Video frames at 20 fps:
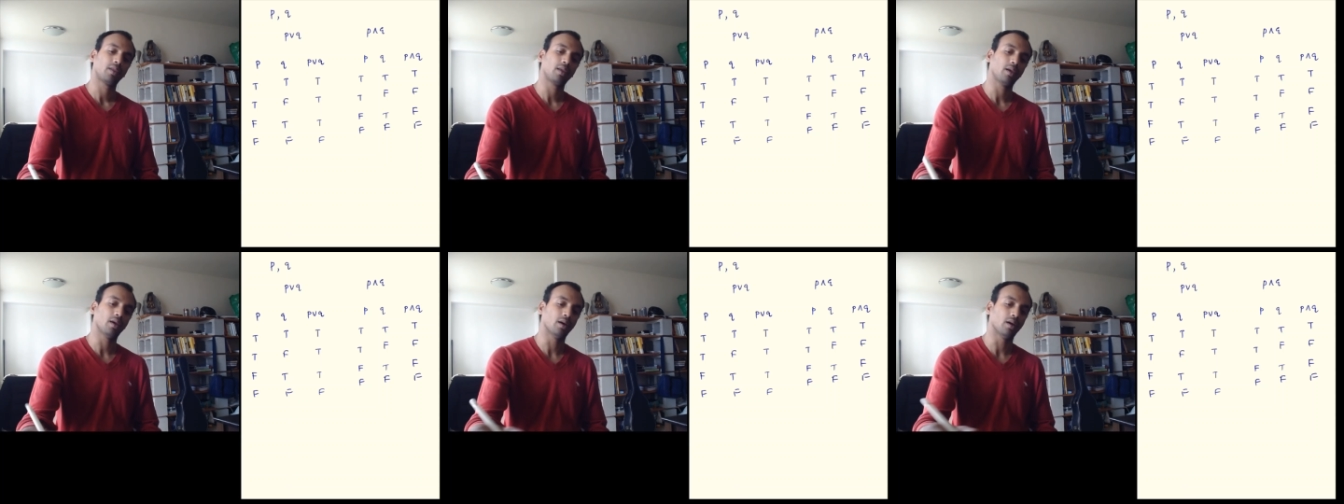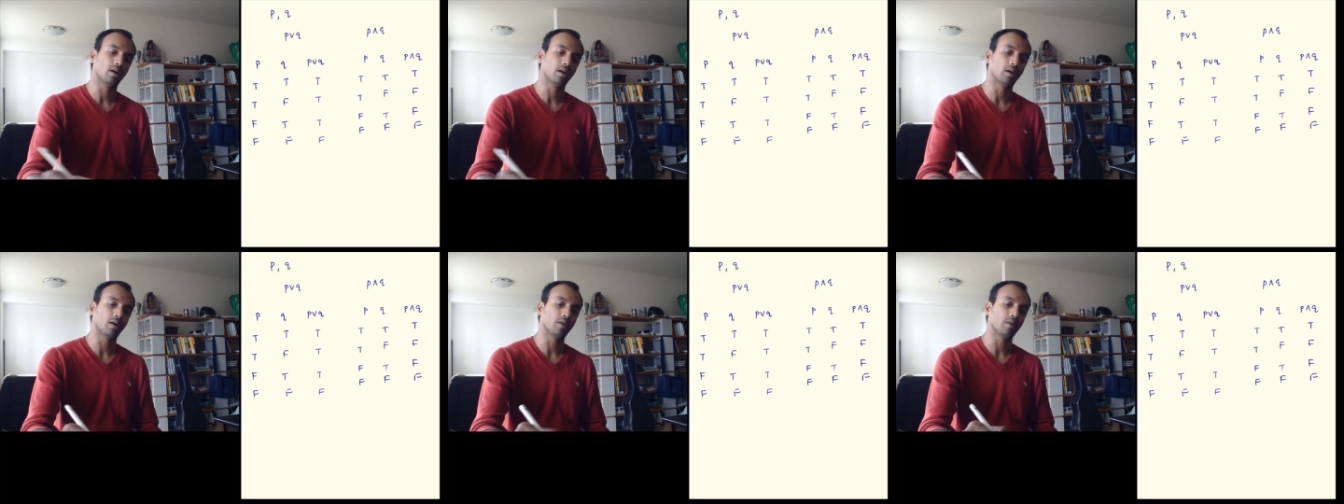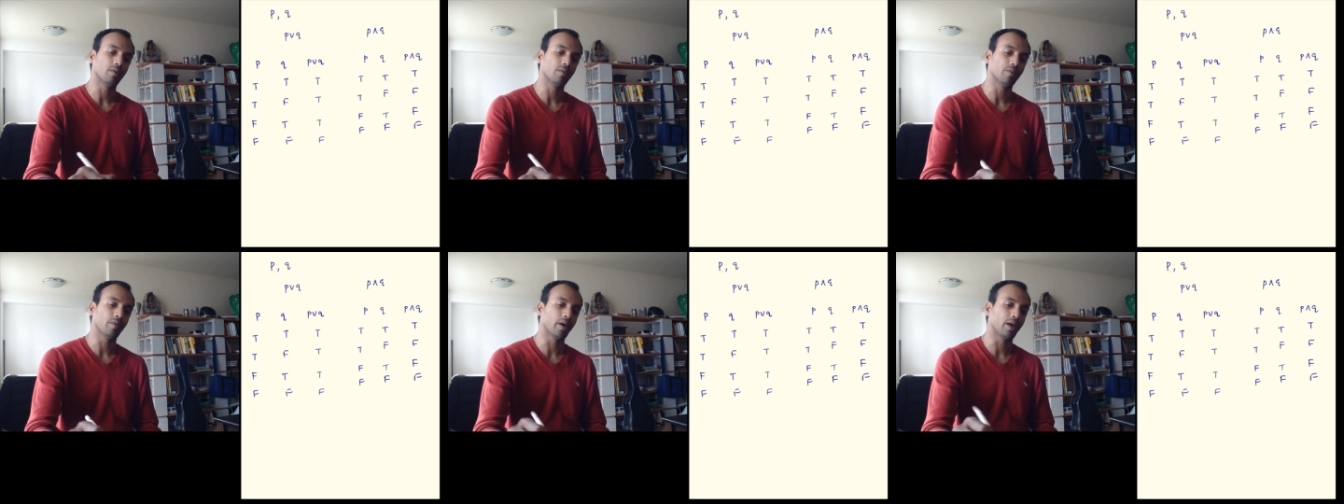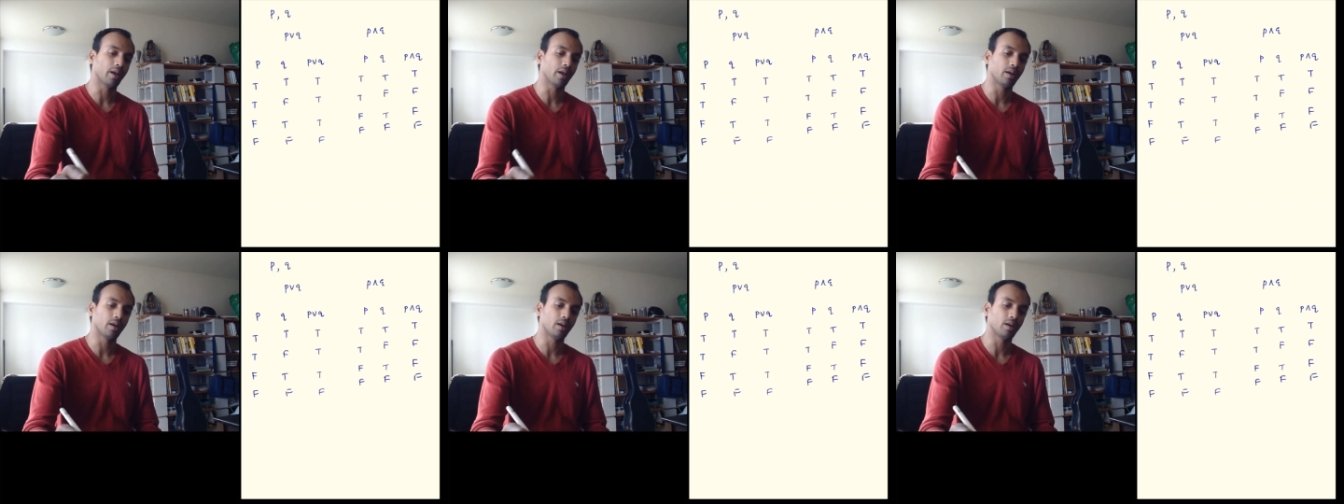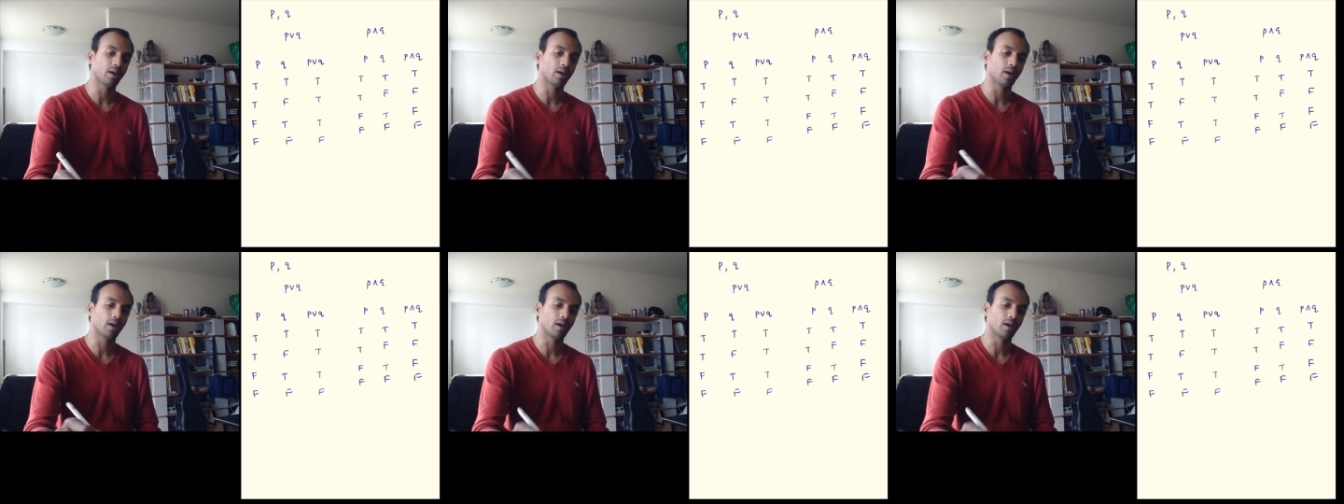uh,
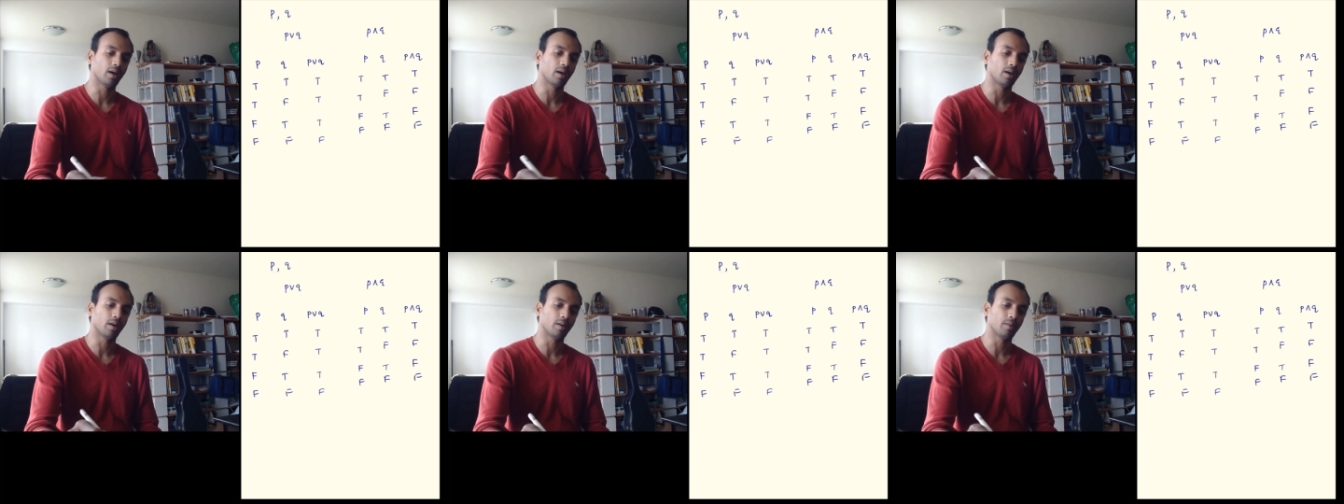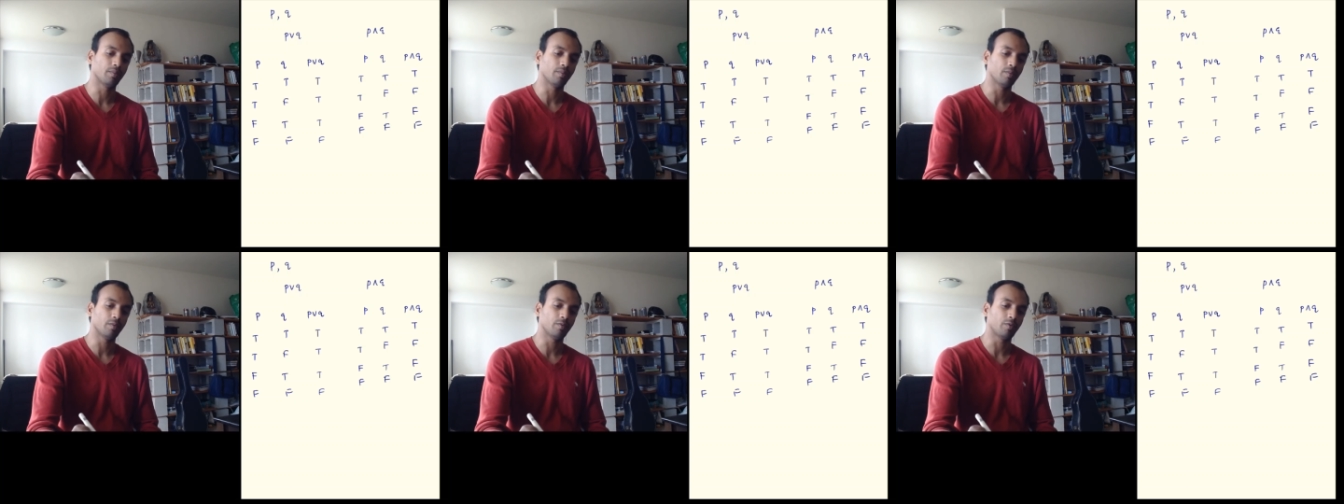when uh,